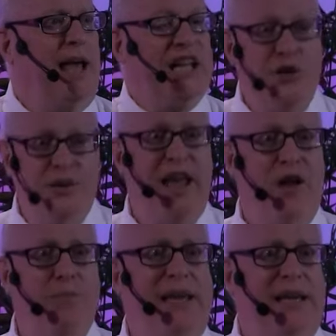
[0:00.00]
And you
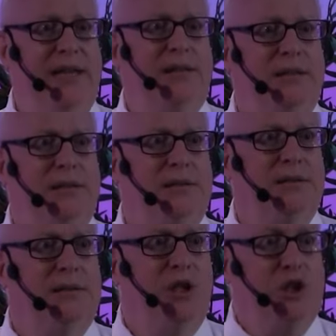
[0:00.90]
tell me,
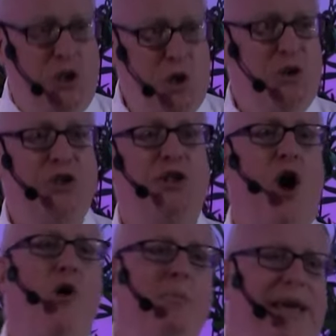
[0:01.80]
you show